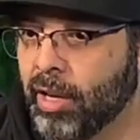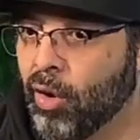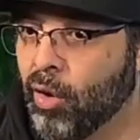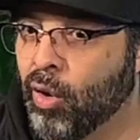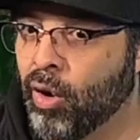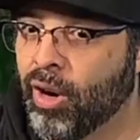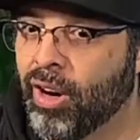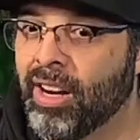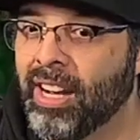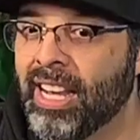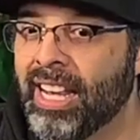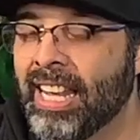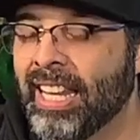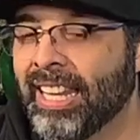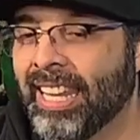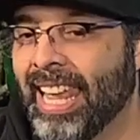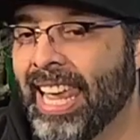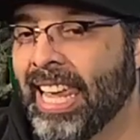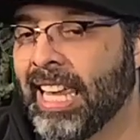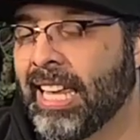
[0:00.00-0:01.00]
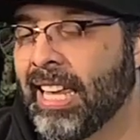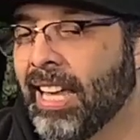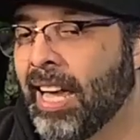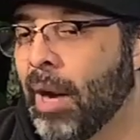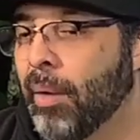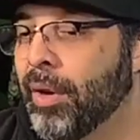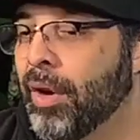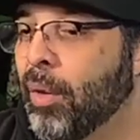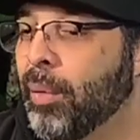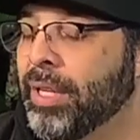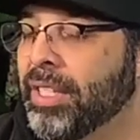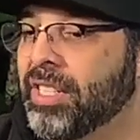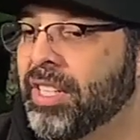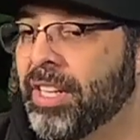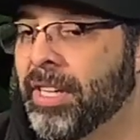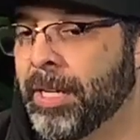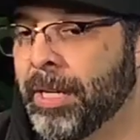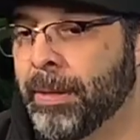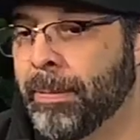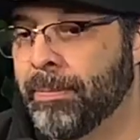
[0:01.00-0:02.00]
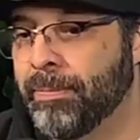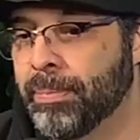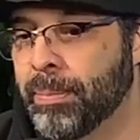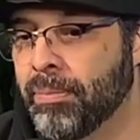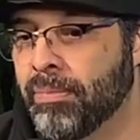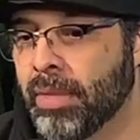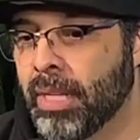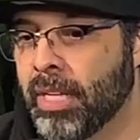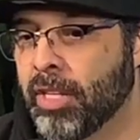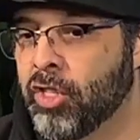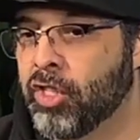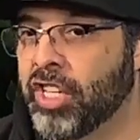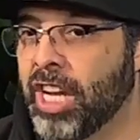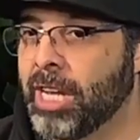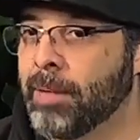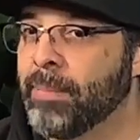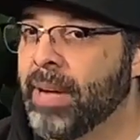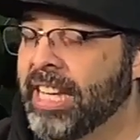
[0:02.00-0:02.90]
Or like I would always shake